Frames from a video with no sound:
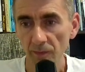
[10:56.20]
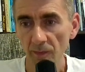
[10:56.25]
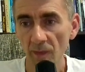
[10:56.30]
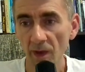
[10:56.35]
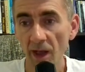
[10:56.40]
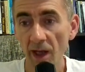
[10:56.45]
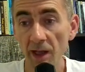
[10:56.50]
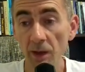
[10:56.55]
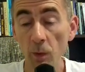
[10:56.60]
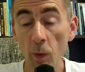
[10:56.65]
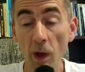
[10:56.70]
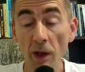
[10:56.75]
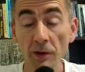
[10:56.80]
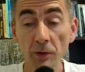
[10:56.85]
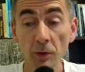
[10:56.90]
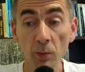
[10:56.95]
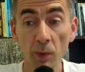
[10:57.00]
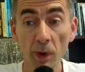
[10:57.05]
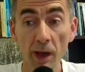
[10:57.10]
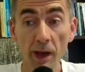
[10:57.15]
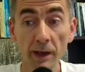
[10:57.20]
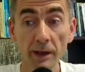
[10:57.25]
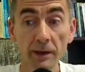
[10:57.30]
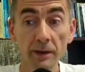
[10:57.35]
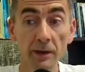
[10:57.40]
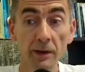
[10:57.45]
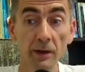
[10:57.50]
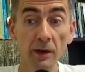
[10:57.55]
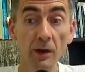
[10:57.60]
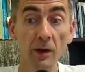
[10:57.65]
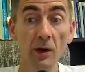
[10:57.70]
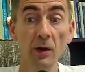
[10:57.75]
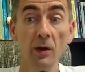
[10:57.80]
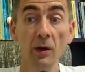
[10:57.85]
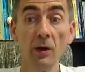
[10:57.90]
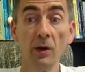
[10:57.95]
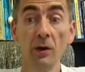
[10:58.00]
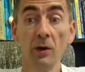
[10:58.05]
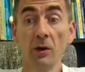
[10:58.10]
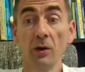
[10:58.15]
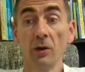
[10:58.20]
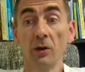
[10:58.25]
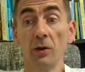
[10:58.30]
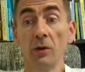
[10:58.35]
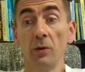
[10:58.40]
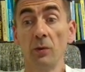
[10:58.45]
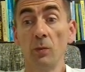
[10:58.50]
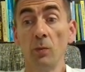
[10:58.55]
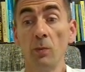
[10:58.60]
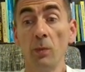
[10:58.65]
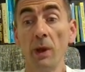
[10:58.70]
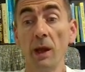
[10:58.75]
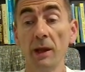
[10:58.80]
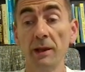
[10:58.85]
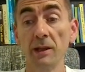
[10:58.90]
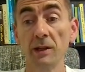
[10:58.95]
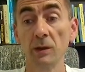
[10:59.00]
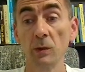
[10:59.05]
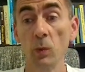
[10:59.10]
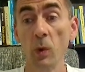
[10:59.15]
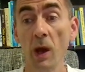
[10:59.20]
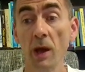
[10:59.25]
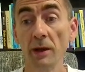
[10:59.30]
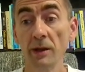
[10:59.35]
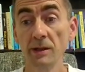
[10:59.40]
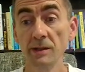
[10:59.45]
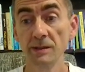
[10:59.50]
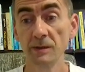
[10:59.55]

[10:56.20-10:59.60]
And when to make? Make it when it's